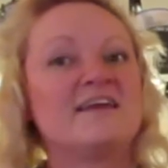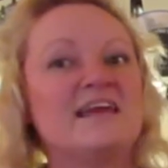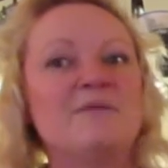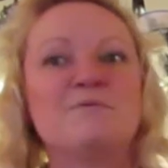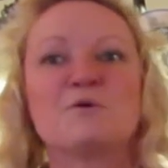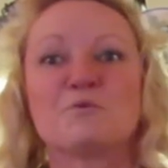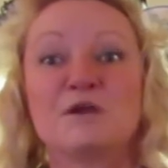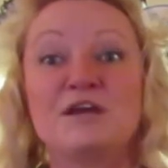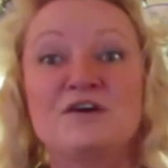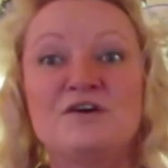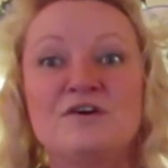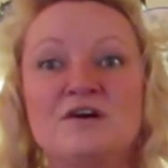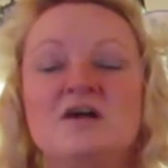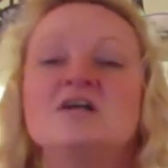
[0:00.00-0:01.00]
keep it
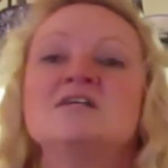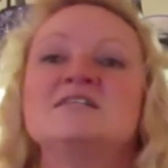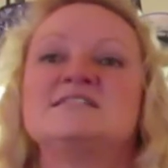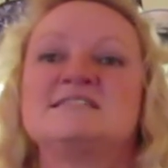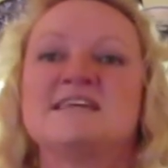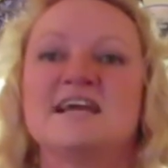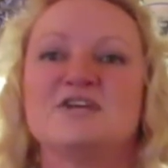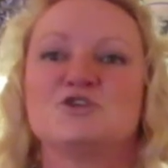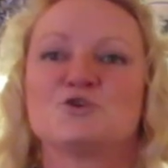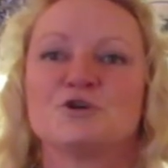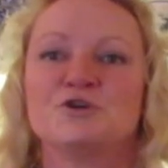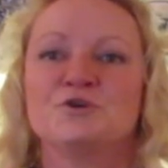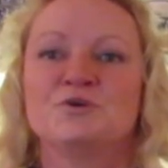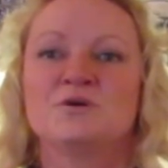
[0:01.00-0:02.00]
real, stay
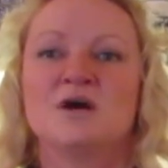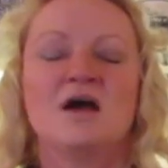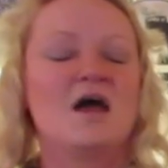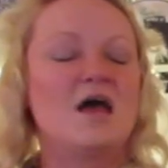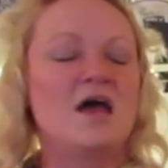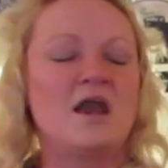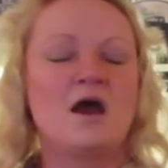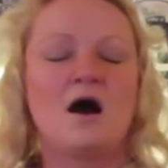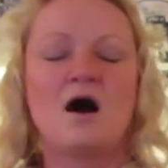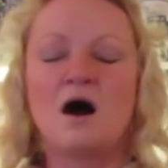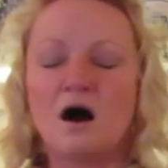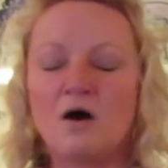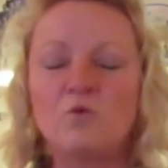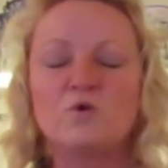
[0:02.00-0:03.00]
true, and
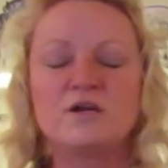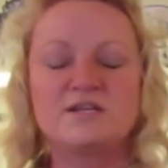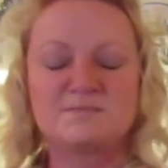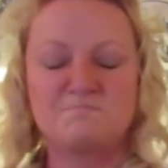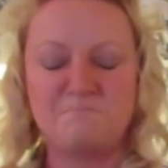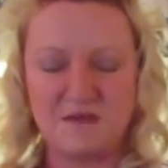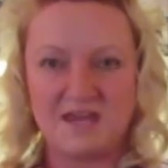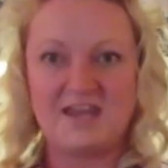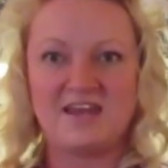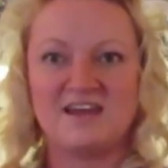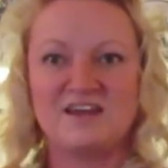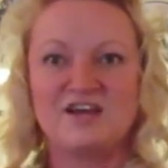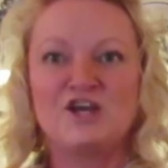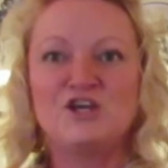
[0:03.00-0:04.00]
always be
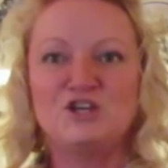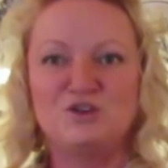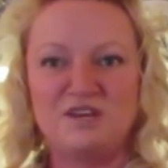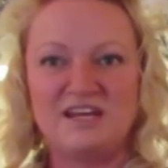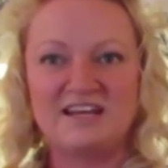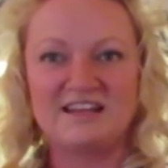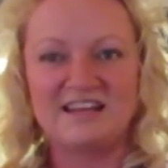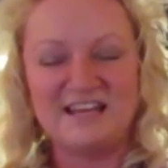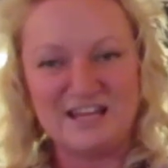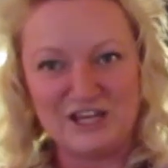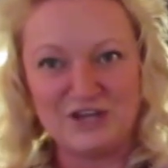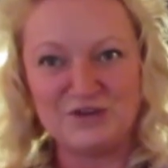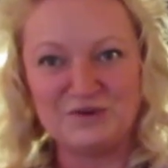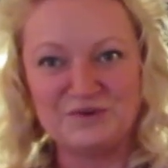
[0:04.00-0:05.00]
uniquely
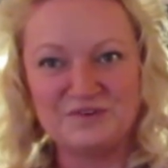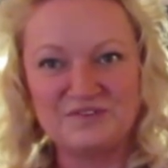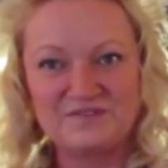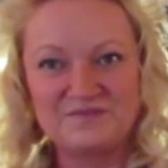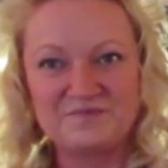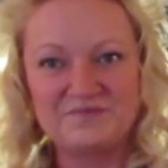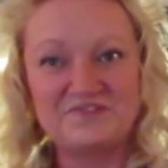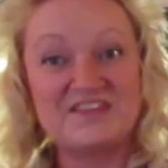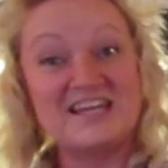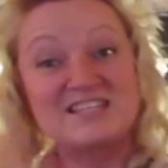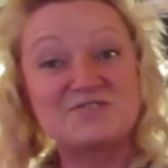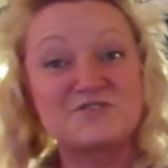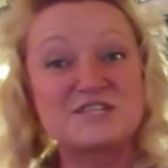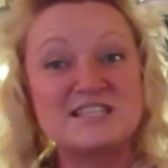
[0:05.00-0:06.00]
you.
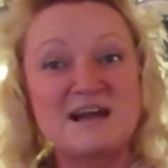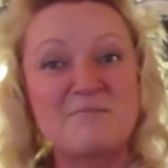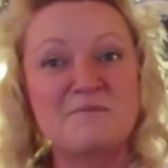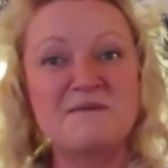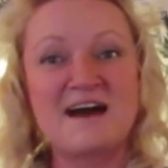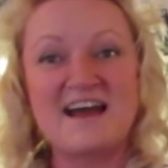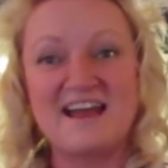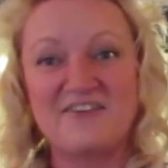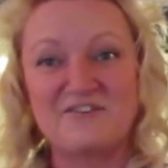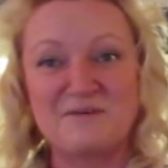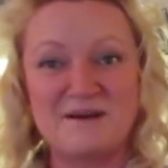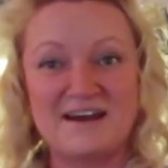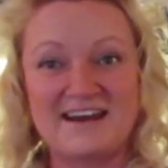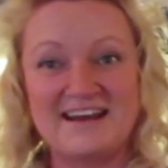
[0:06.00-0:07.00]
Thanks for stopping by,
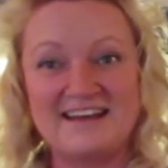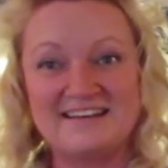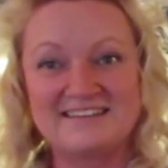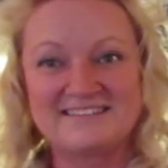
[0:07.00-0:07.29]
everybody.